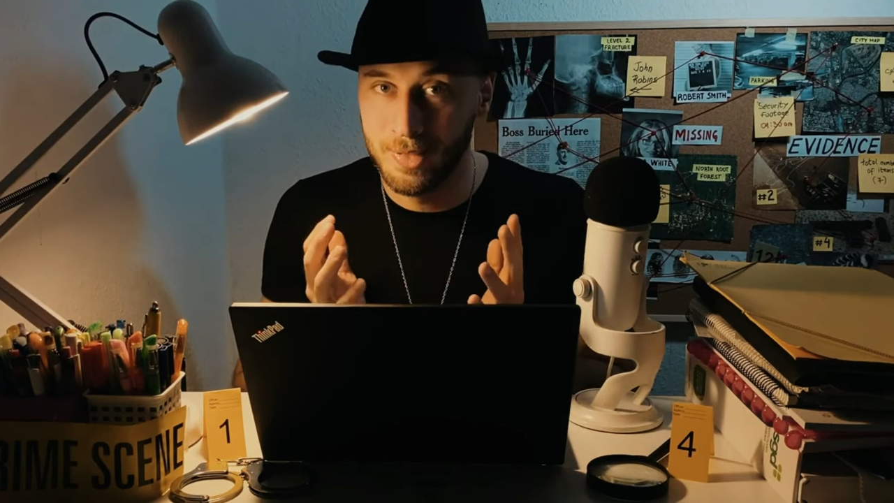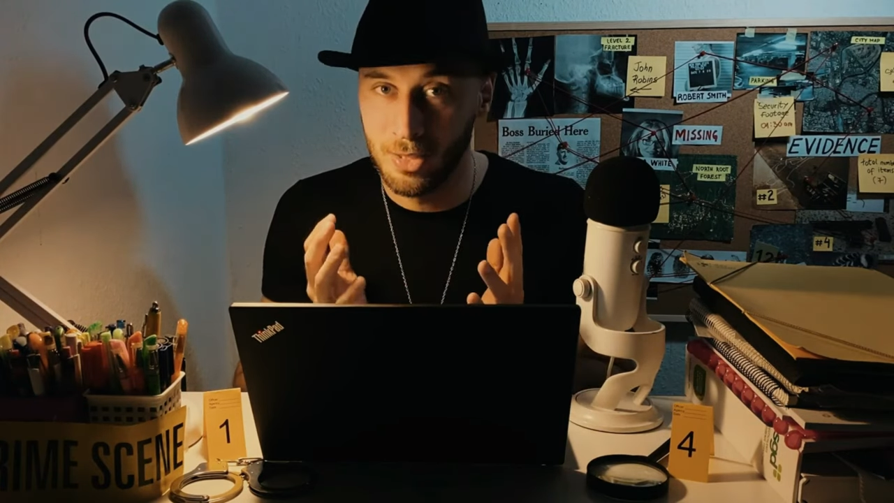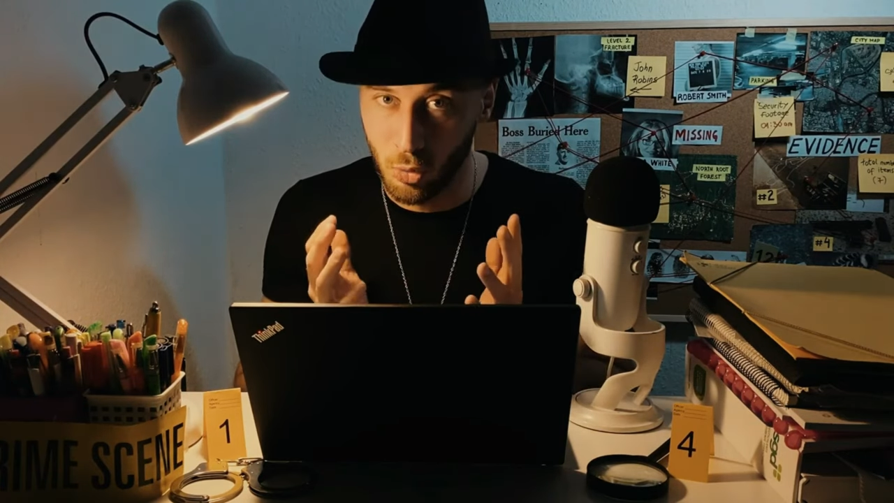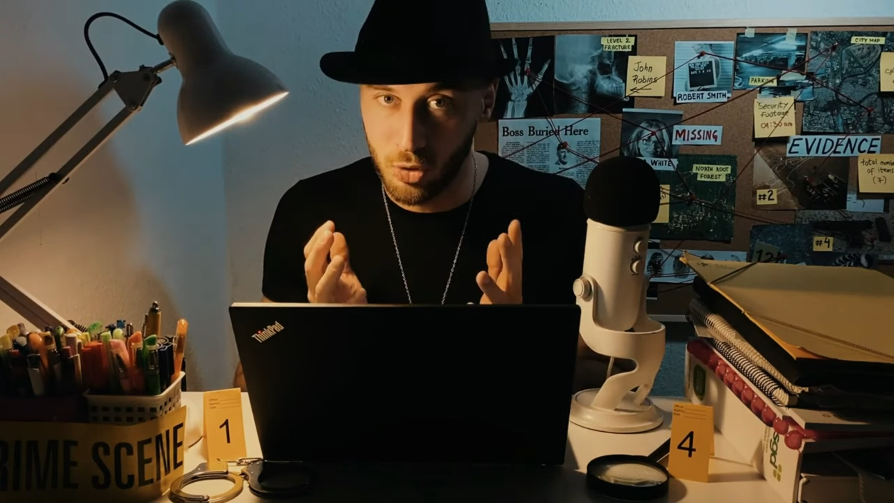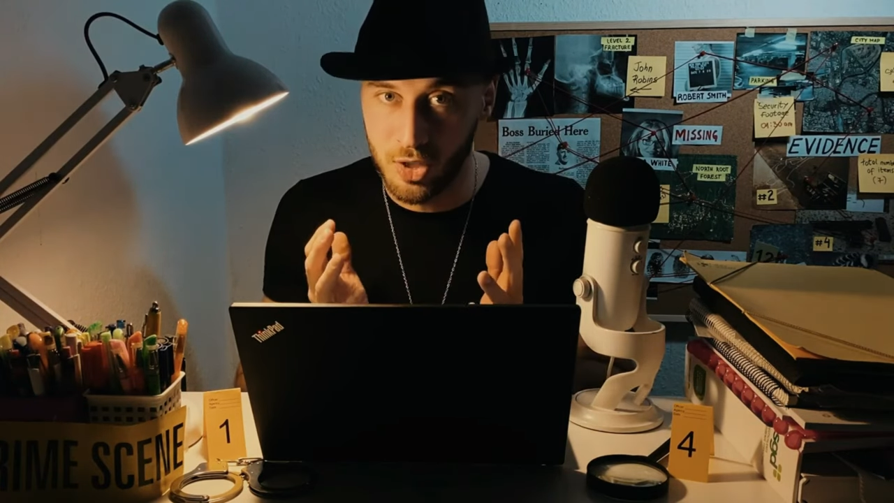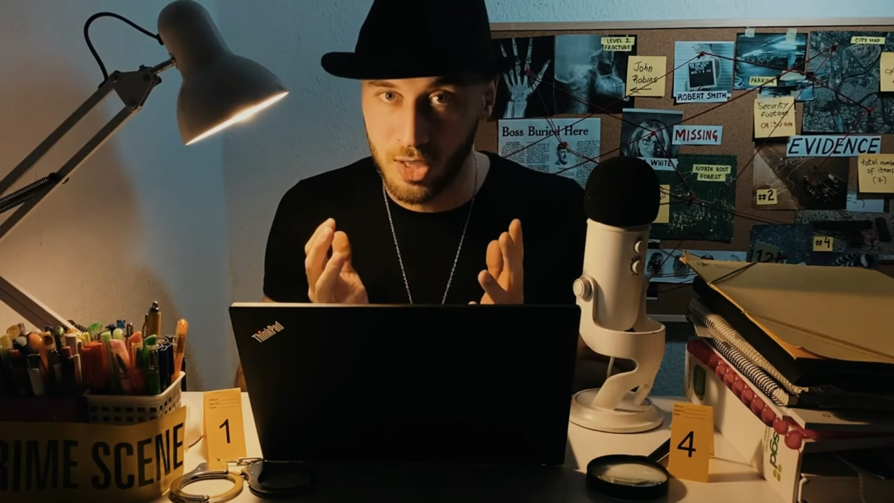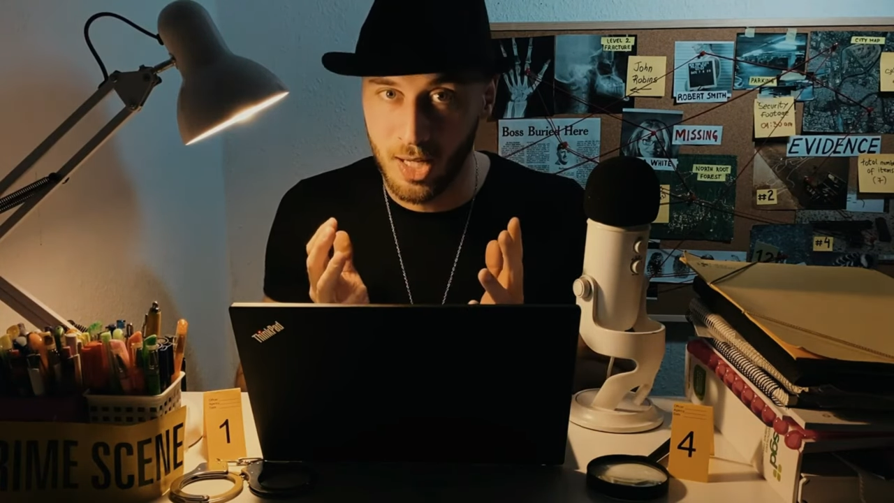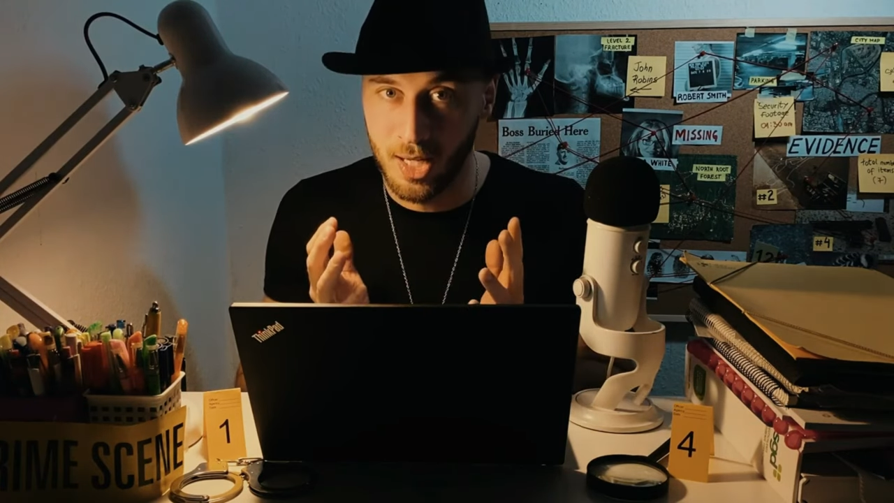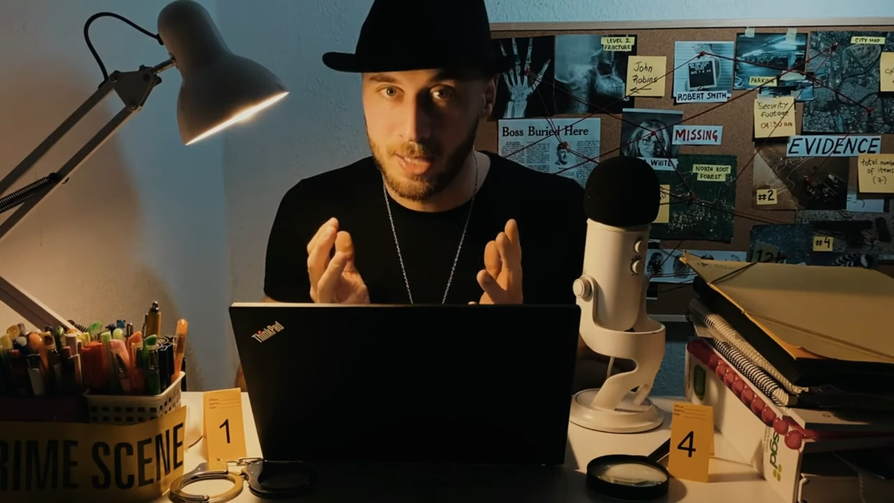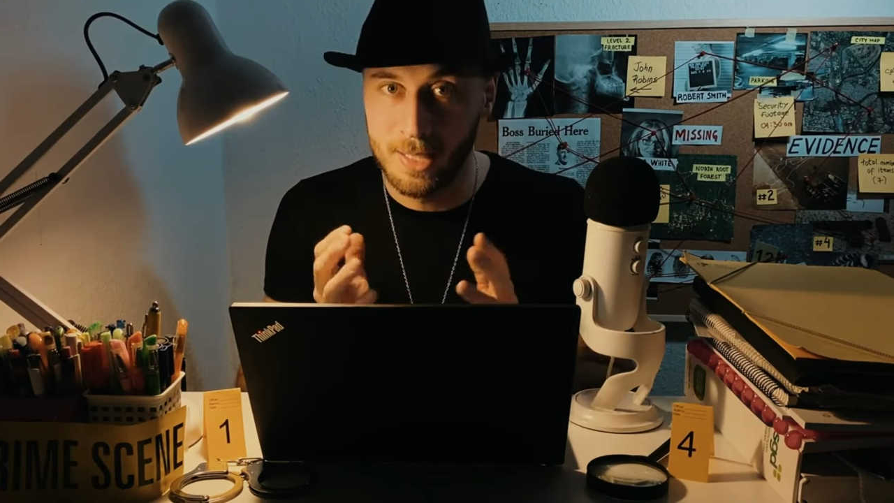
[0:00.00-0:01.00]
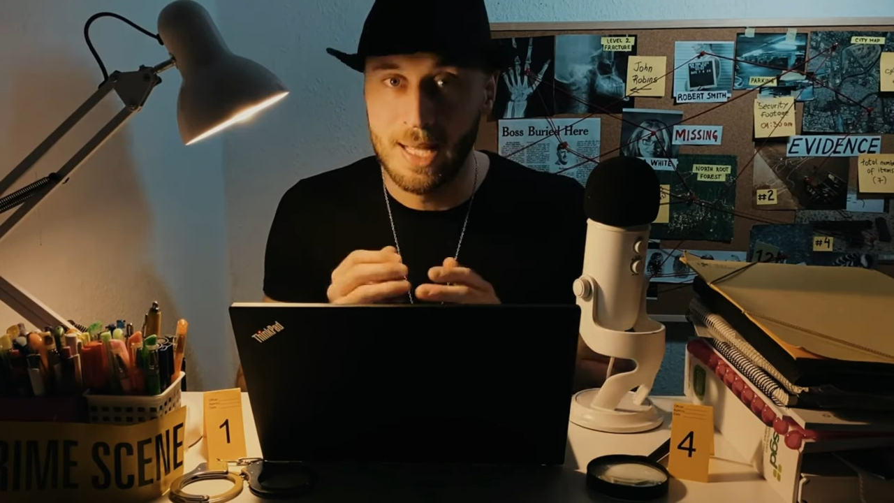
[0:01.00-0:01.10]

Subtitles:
Lucia